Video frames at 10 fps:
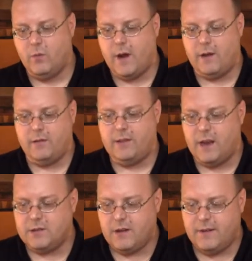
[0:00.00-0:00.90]
winery. They
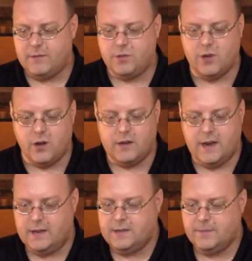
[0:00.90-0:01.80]
also have some
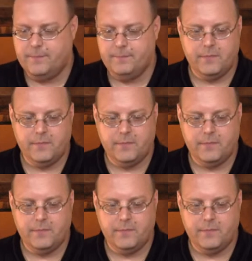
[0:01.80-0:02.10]
Chardonnays.